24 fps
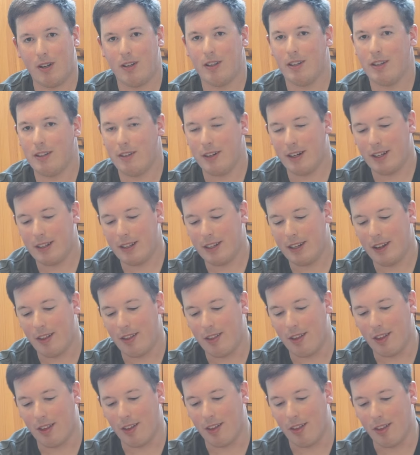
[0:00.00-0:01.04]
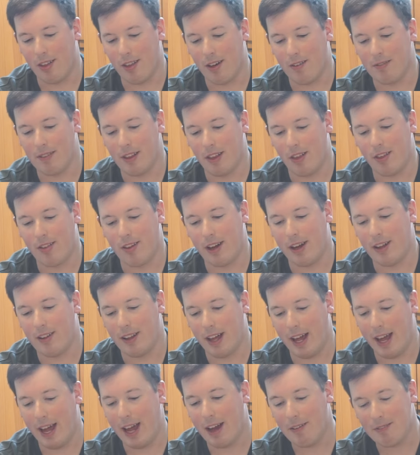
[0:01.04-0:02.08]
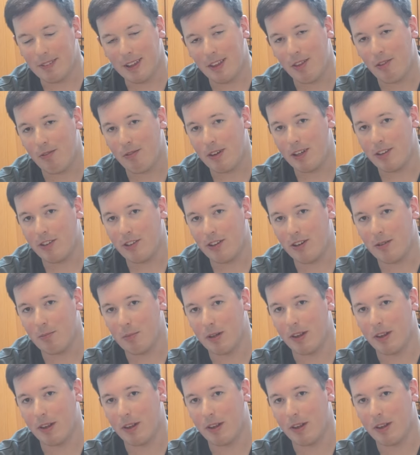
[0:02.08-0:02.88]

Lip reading: All of their L96s of this style have this feature,